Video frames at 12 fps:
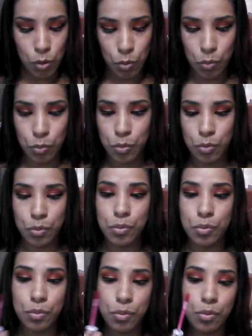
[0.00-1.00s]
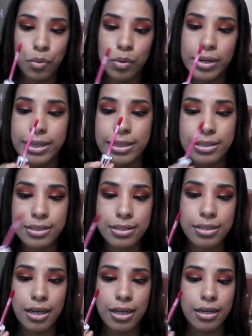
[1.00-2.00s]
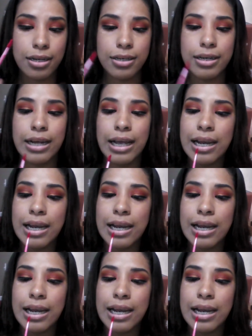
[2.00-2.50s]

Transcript: Ooh, look at this color.